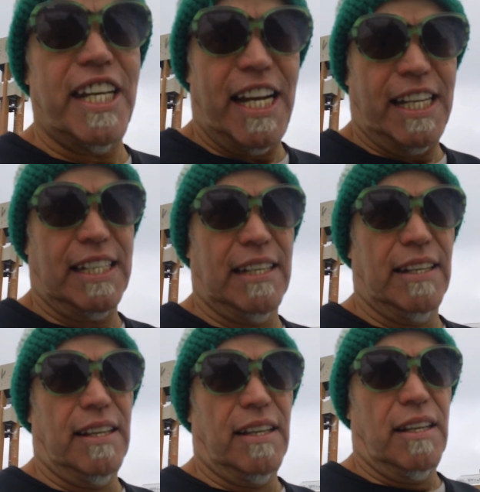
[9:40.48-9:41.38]
did it.
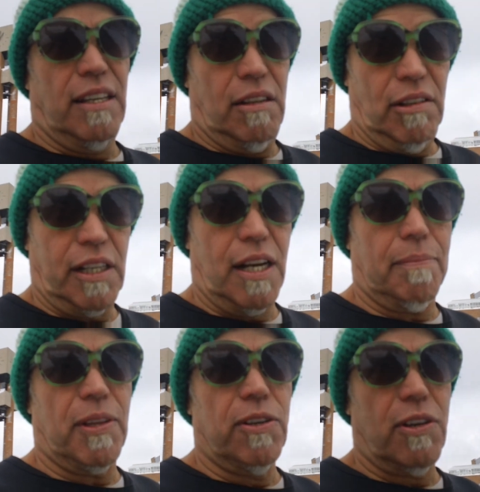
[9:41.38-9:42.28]
You look it
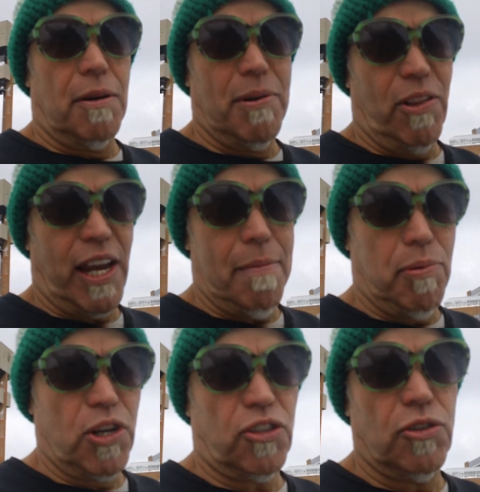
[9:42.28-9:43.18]
up. The nuclear bill that got
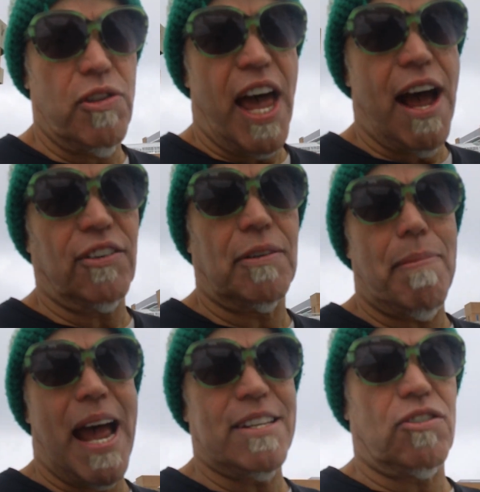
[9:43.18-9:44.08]
pushed through the House and
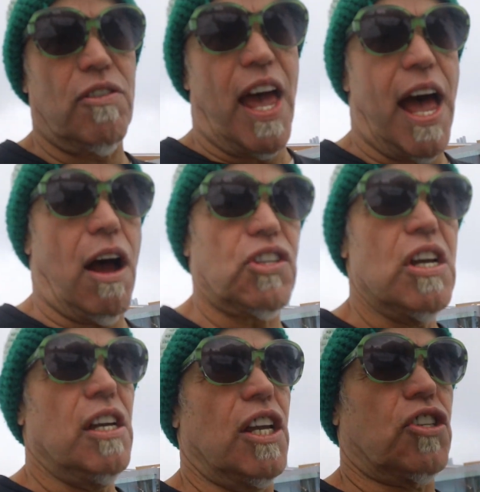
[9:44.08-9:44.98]
passed through the House
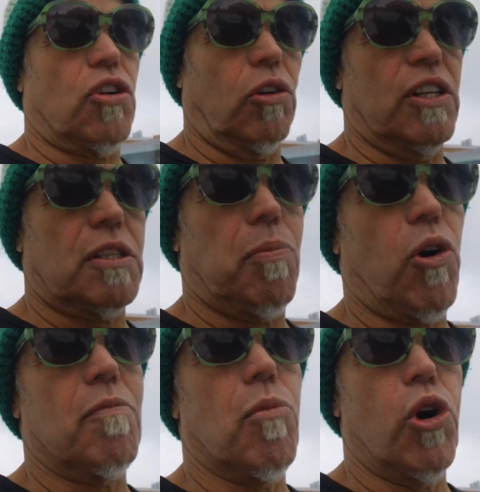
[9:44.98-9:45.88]
is totally in
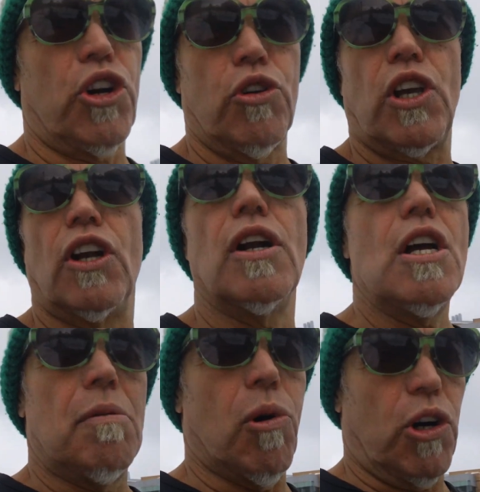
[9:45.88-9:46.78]
support of more nuclear,
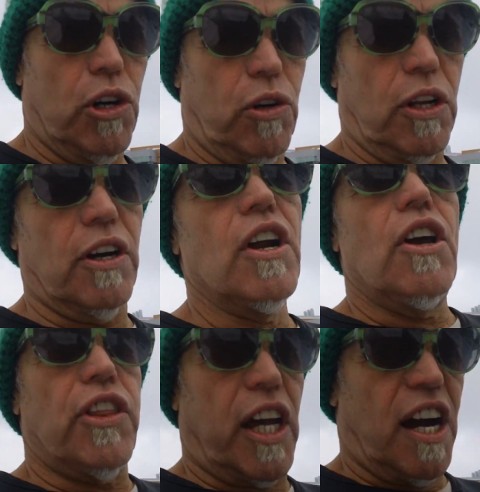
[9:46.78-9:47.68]
more nuclear,
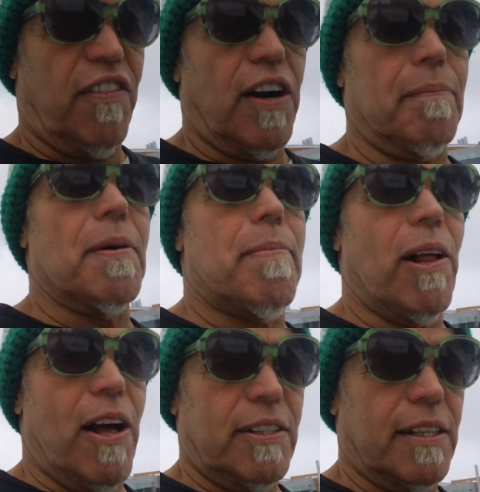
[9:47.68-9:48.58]
the cover-up, the
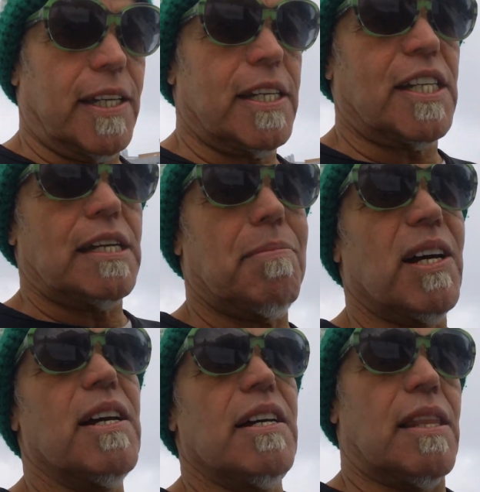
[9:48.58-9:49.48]
bailout to
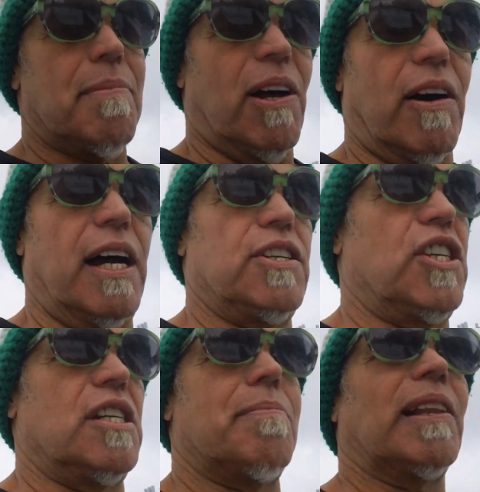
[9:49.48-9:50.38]
Toshiba, the bailout, and
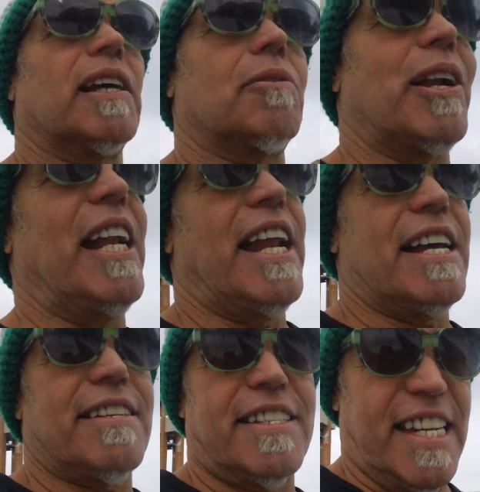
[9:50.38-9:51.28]
G E's been liquidating
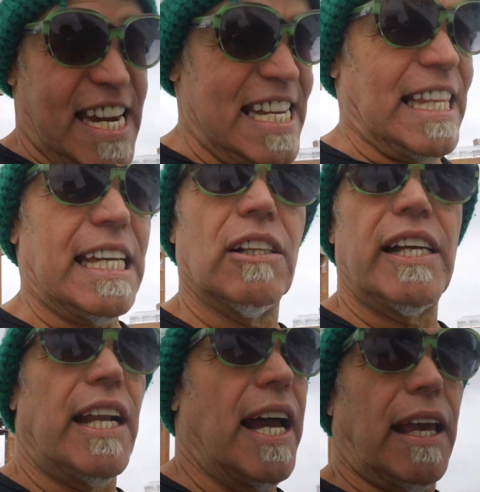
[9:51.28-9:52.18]
assets
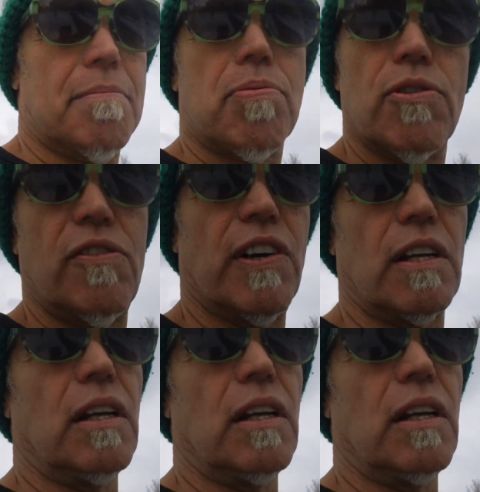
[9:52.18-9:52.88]
illegally, and I can prove it.